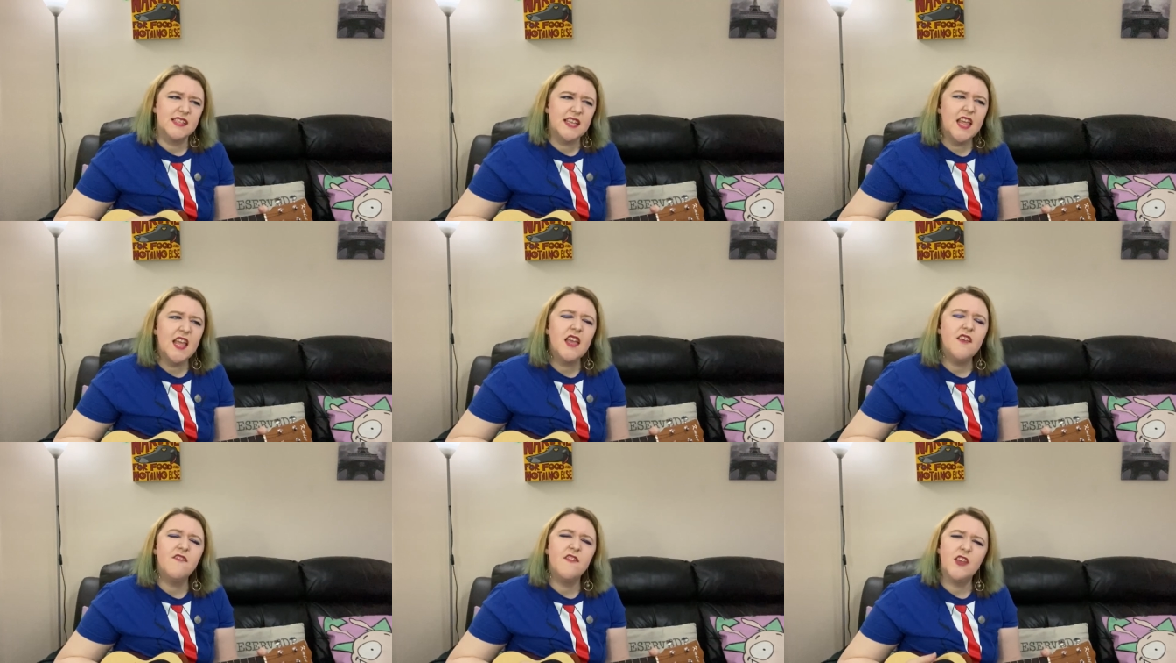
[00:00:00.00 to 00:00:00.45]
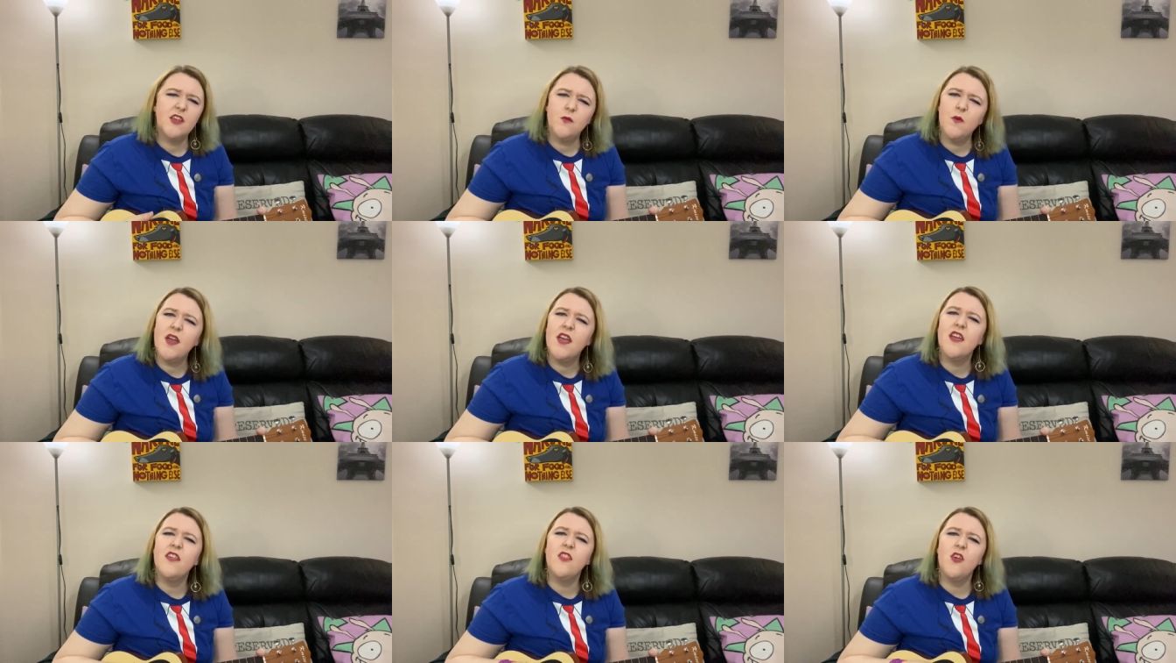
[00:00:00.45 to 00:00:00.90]
'Cause
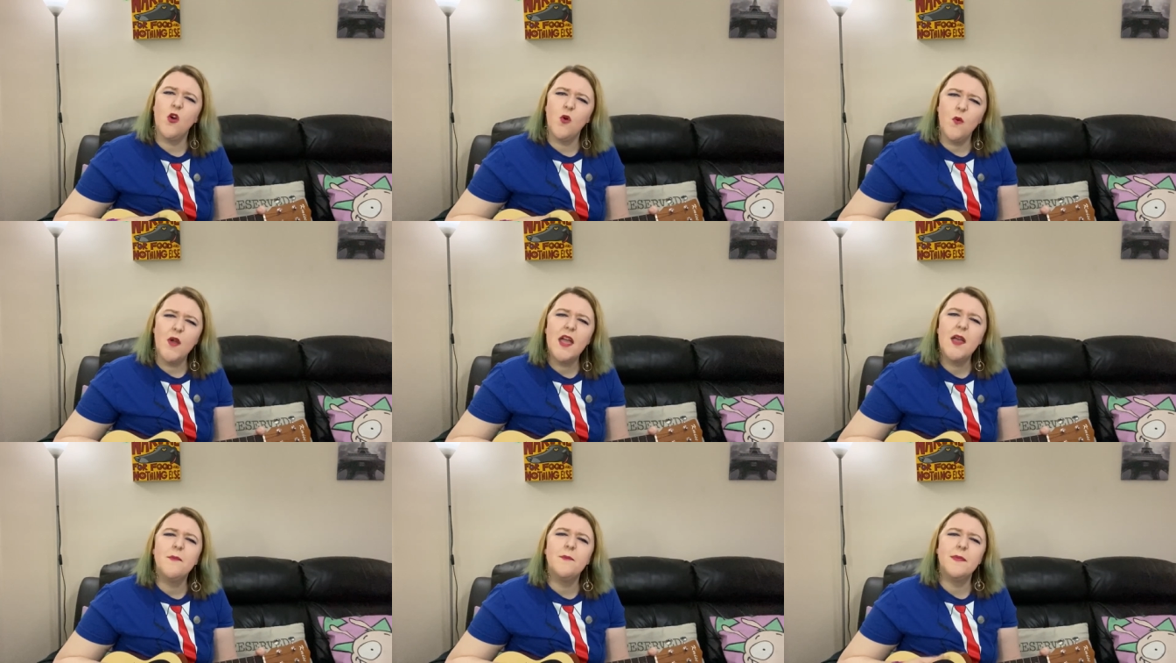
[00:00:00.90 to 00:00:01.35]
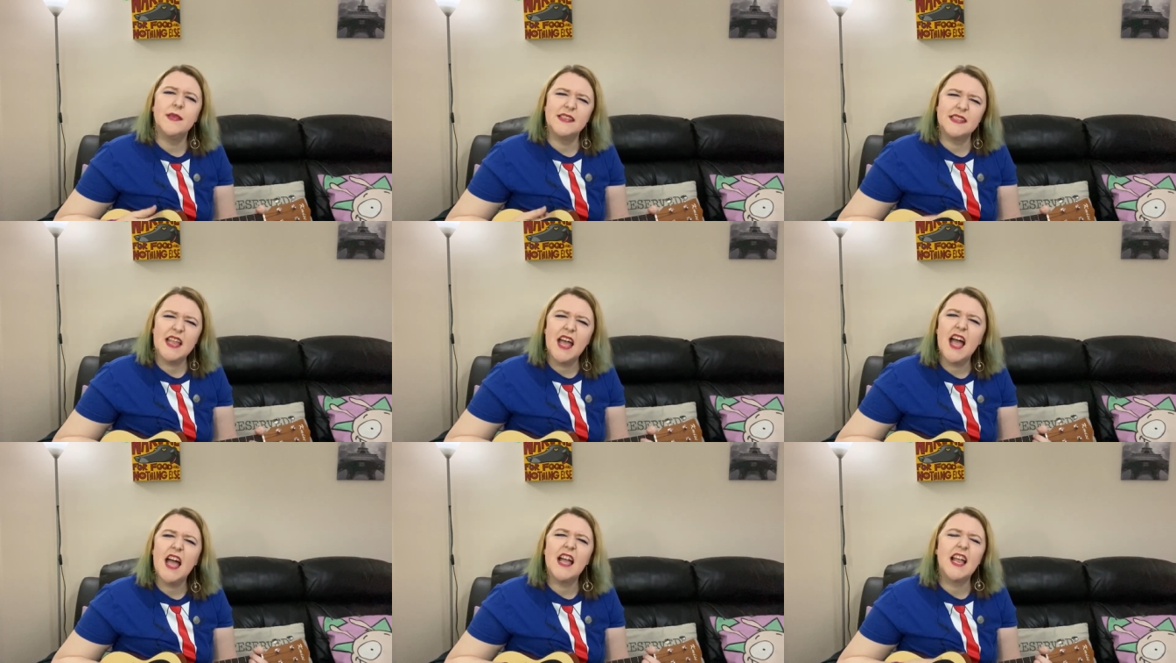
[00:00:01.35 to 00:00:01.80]
living with a whip
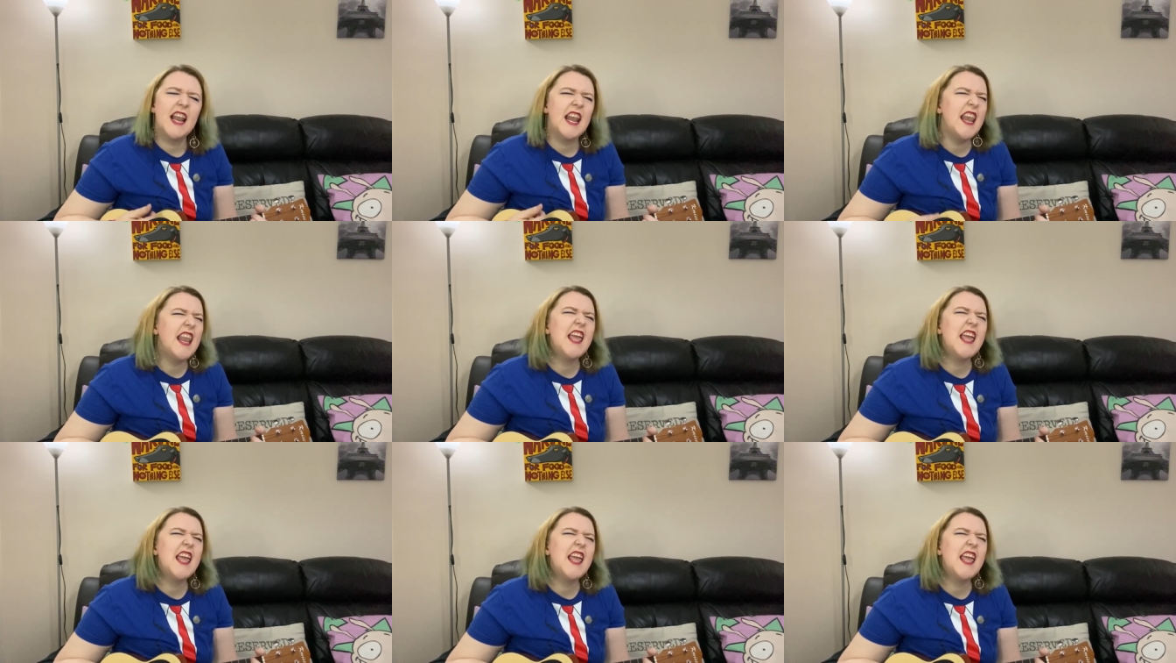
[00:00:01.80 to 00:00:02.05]
is like